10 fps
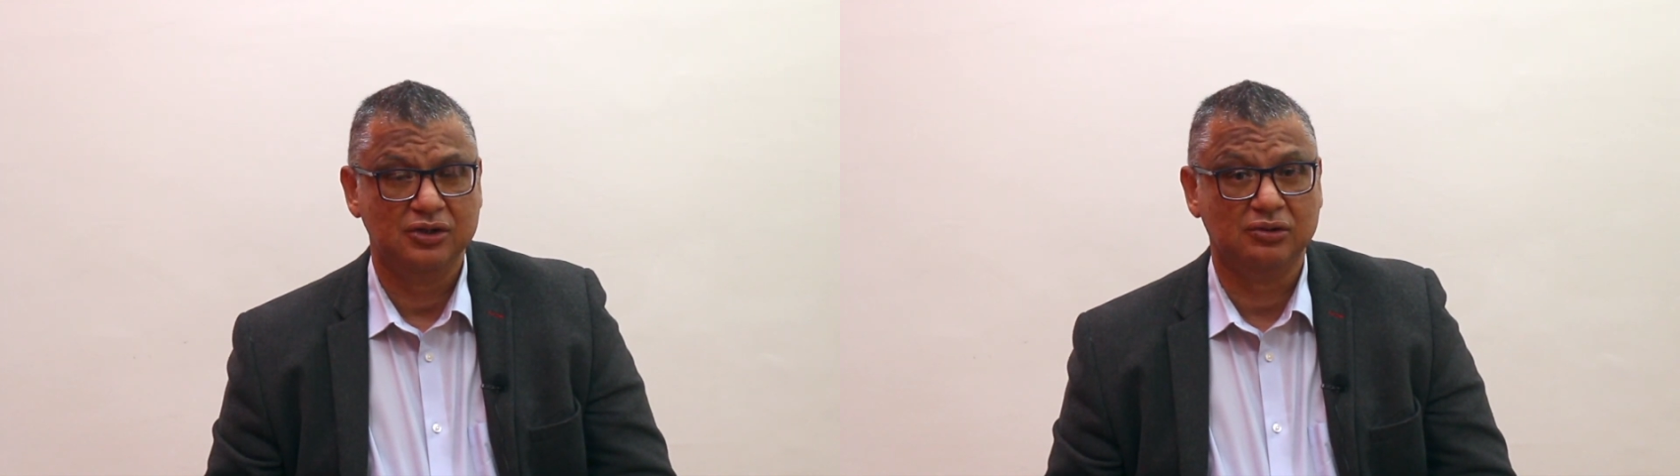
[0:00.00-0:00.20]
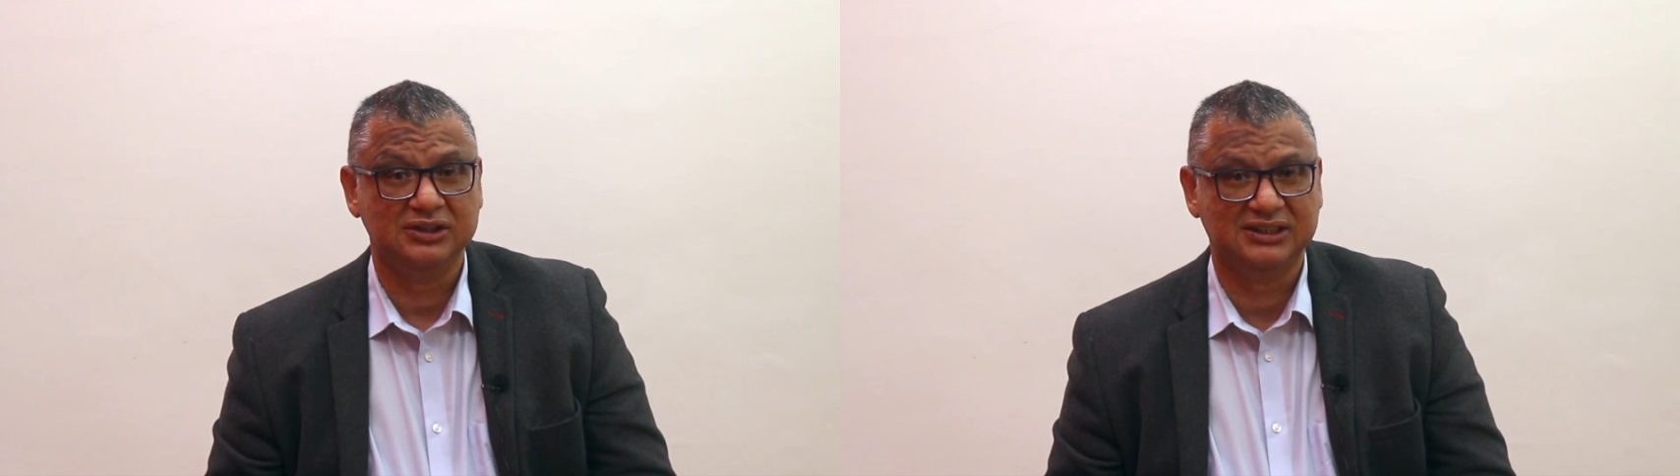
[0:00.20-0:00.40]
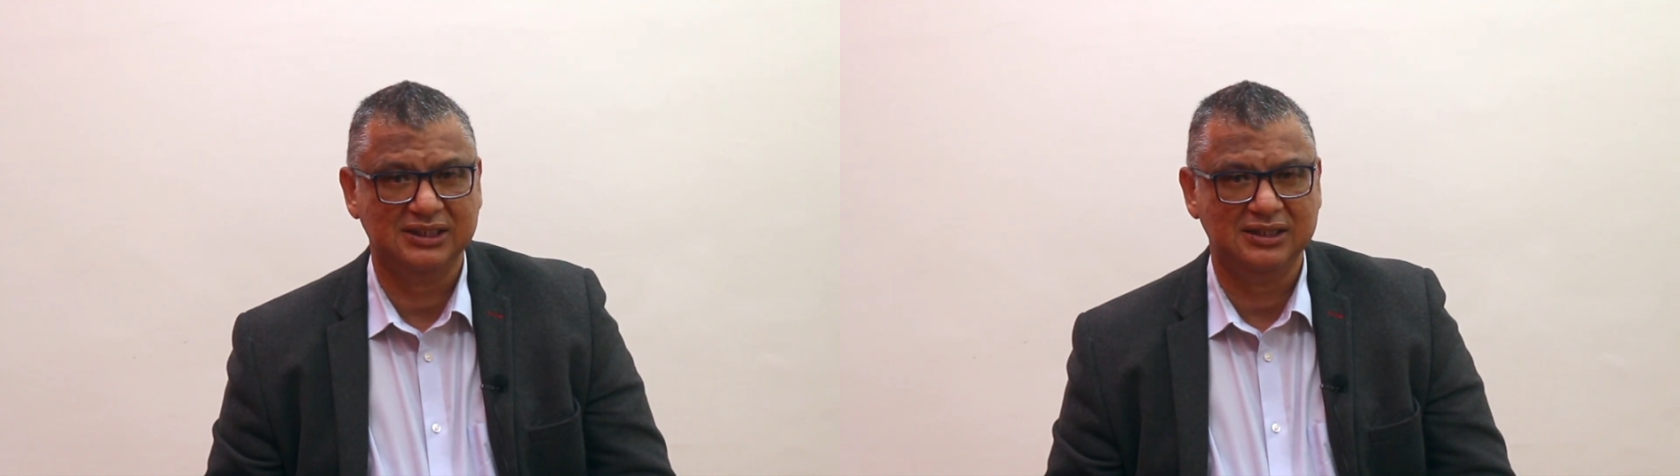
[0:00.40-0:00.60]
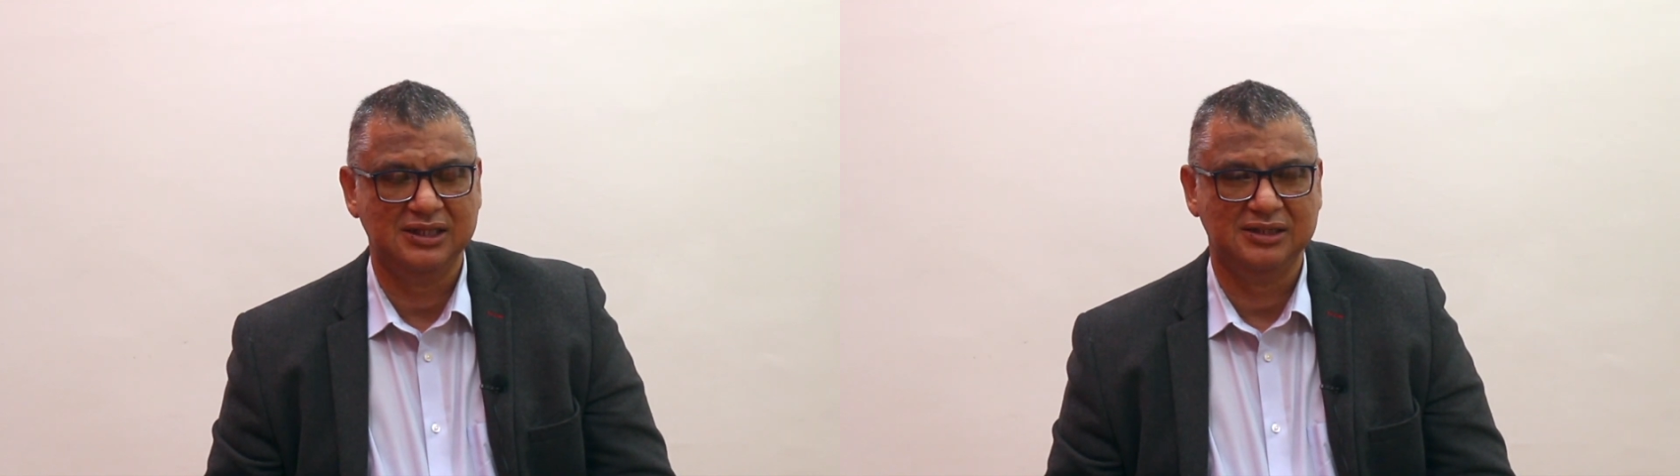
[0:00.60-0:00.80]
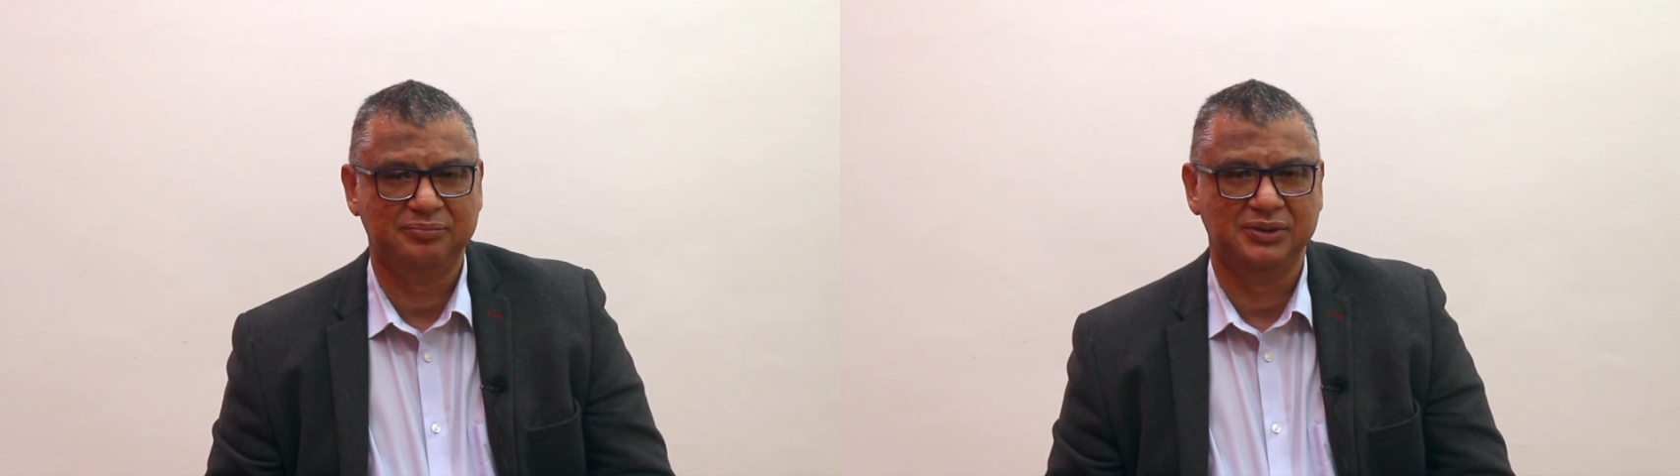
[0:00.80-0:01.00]
Consider
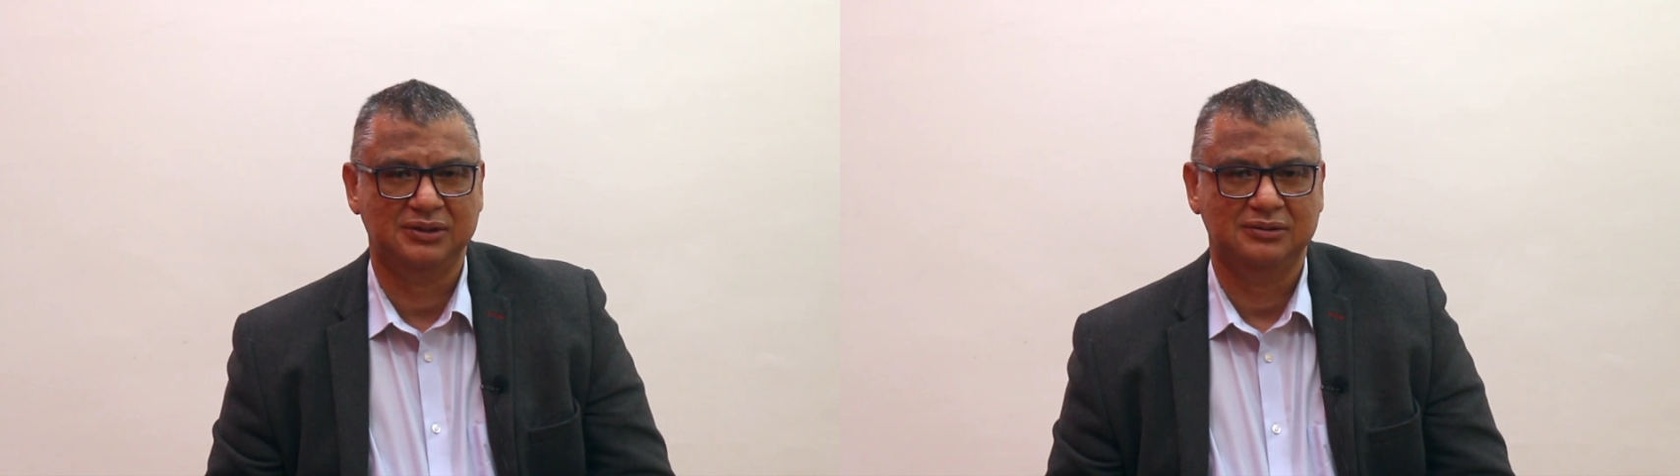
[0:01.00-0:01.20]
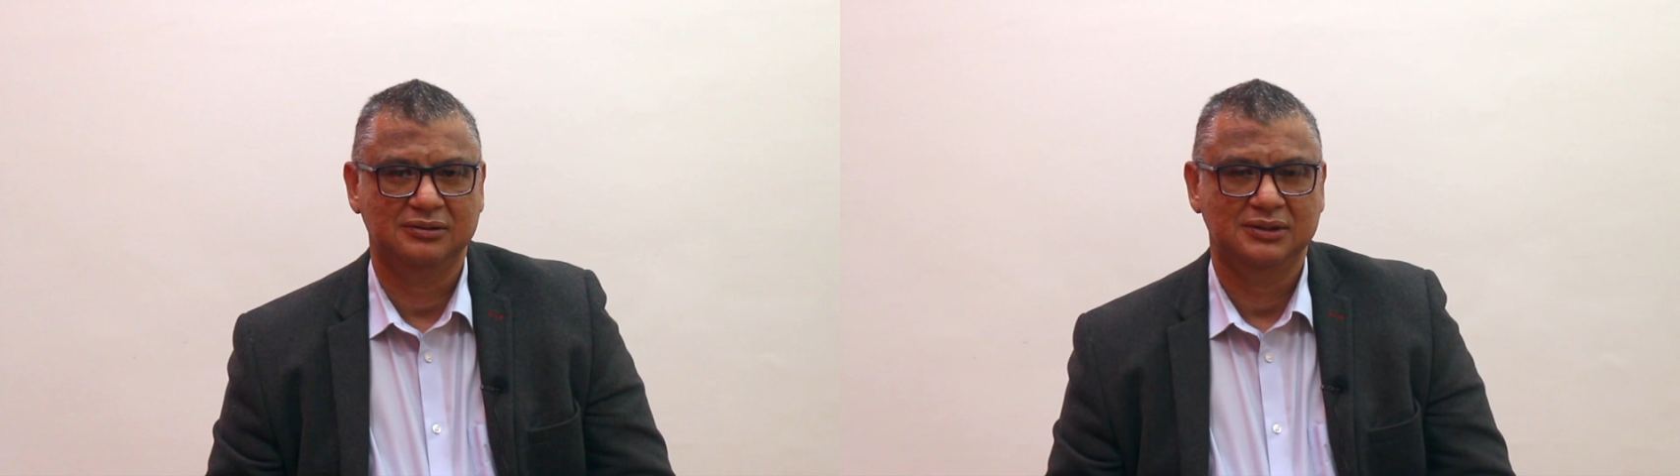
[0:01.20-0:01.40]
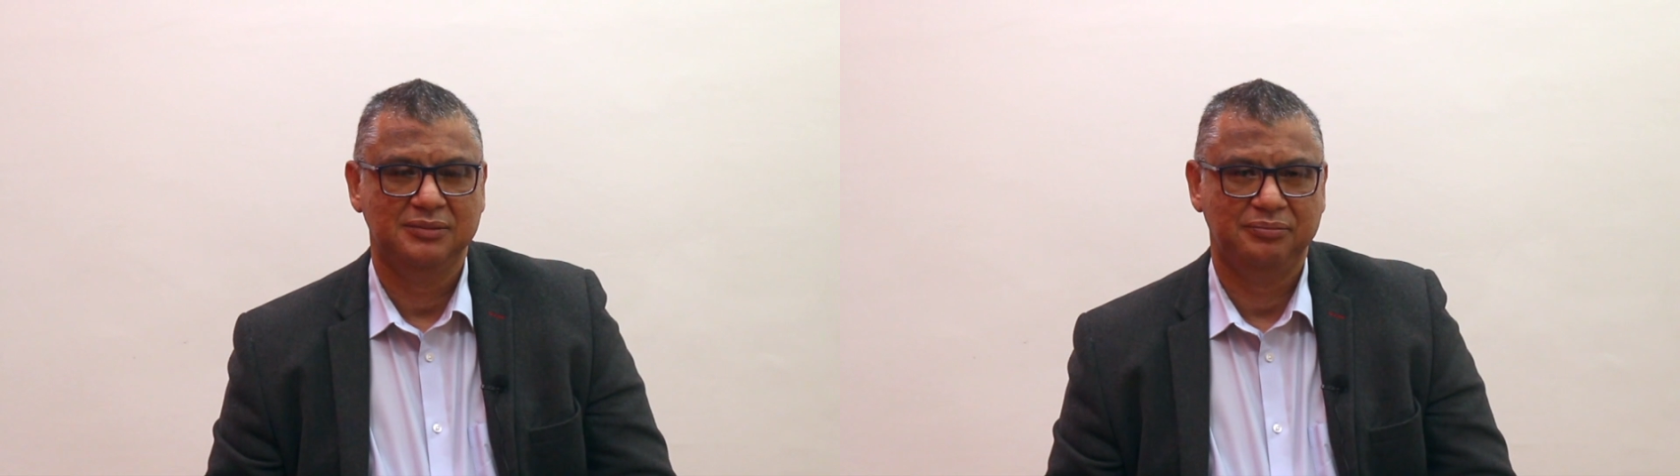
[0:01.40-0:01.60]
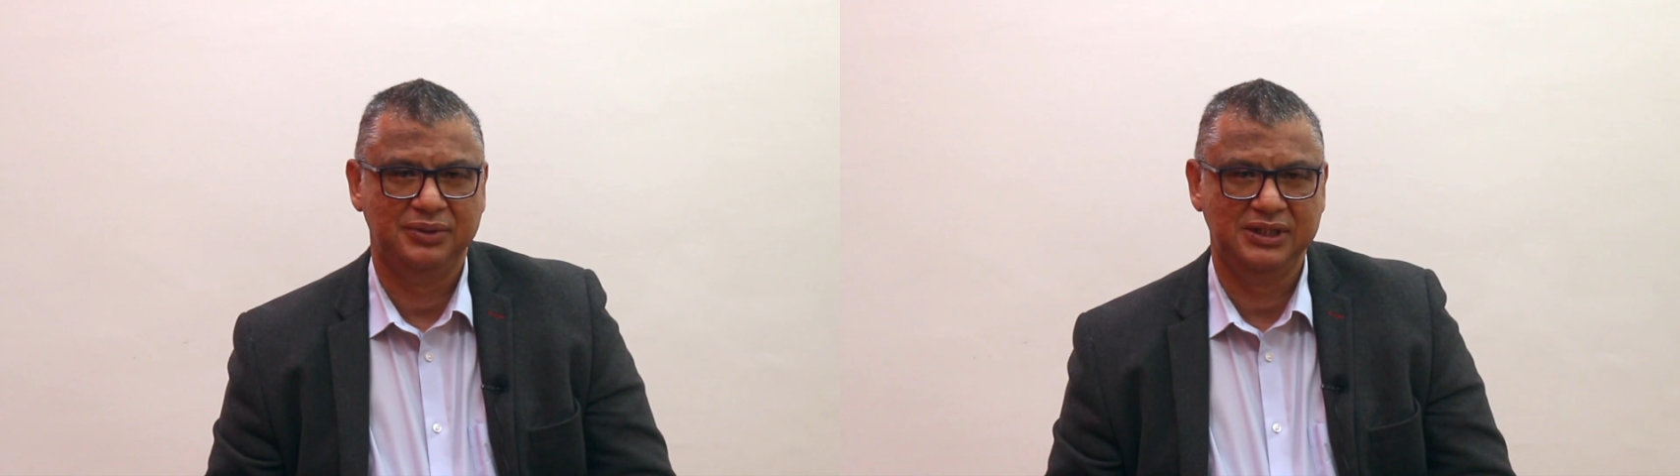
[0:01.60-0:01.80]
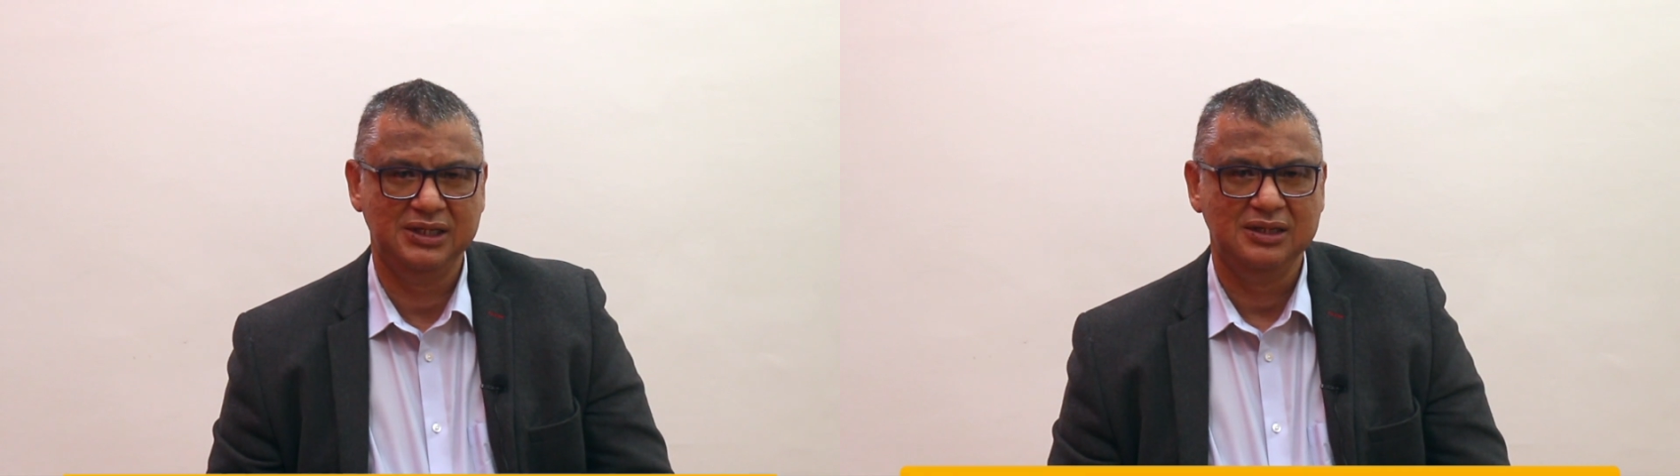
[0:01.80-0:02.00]
the appeal.
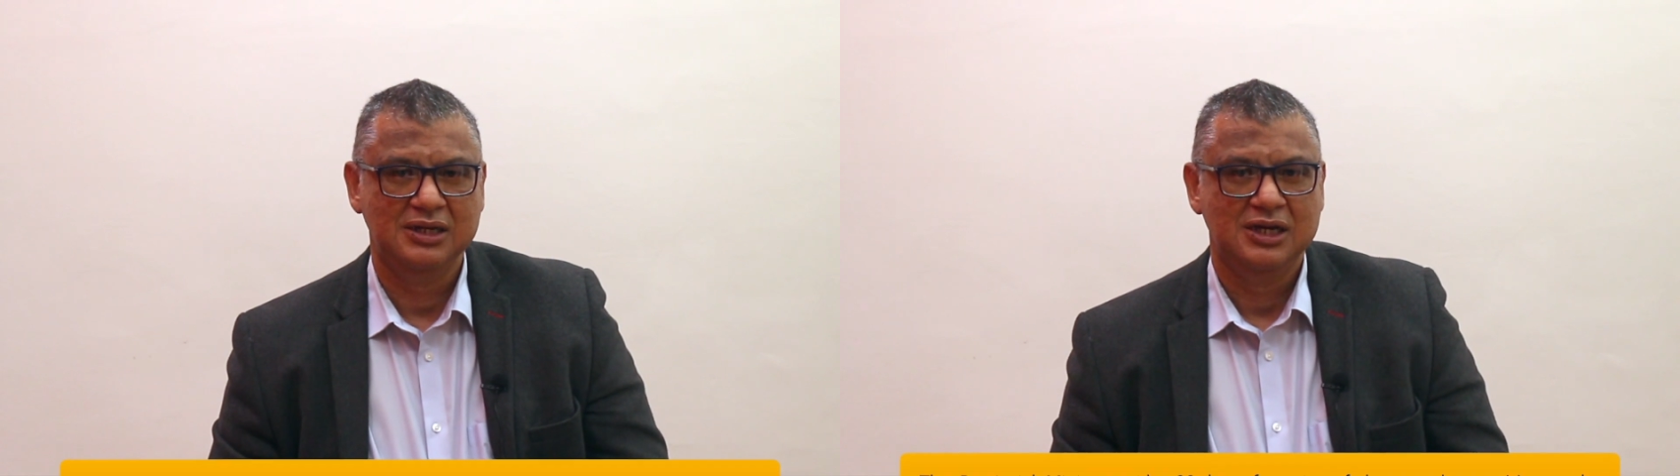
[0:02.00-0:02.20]
B.